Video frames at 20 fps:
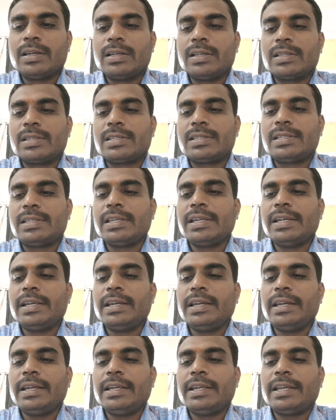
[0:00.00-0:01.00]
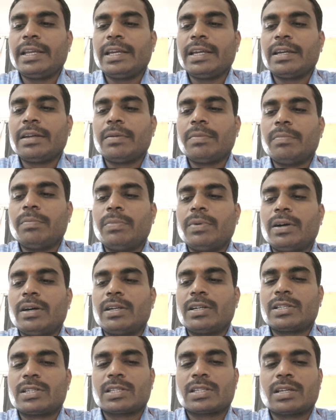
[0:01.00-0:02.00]
Seed eating
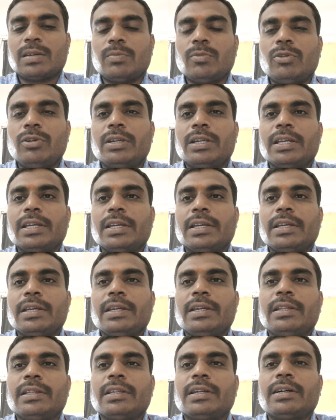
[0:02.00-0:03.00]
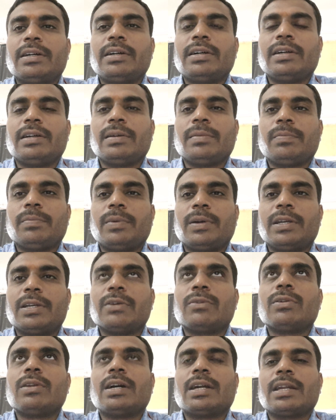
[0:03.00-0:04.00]
birds community in the
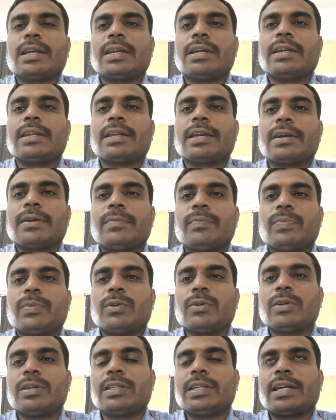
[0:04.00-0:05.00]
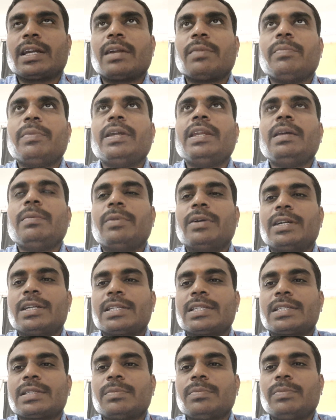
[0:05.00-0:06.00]
particular area. Okay, there are many
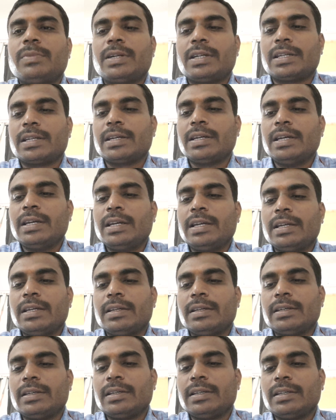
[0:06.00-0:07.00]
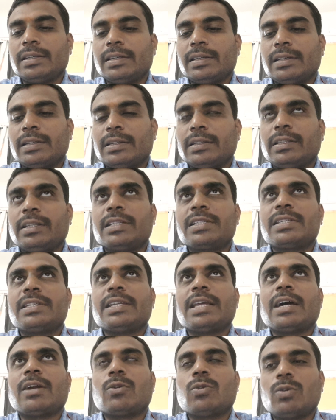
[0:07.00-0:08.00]
birds, but this
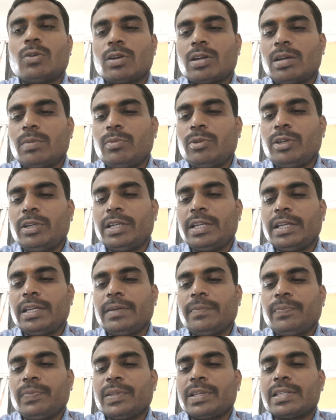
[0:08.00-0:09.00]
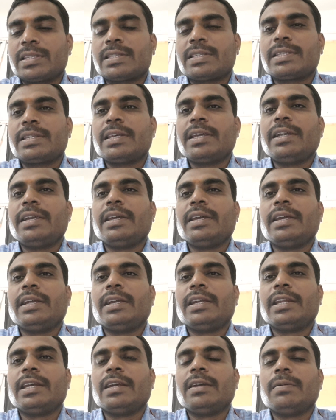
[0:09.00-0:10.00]
narrow community, seed
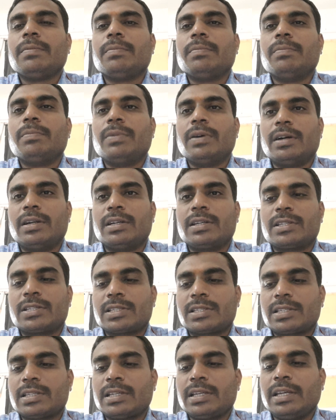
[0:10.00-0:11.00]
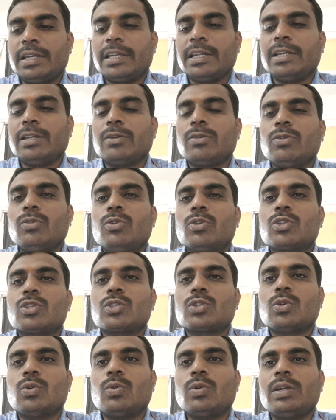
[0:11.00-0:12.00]
eating birds, it
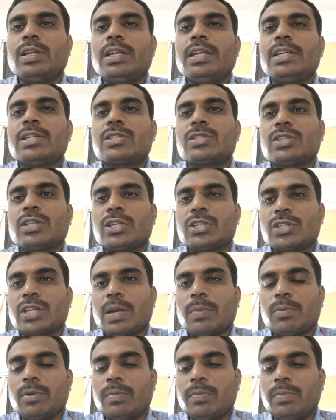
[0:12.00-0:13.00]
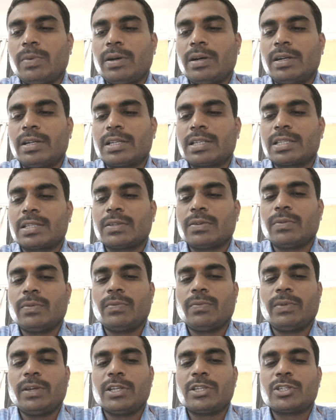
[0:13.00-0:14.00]
includes only such type of birds
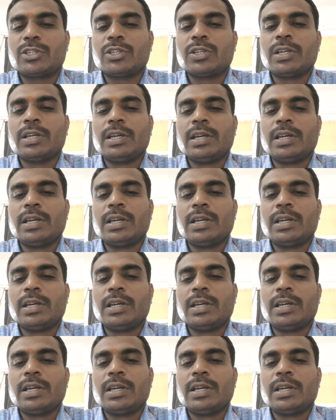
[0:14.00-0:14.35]
which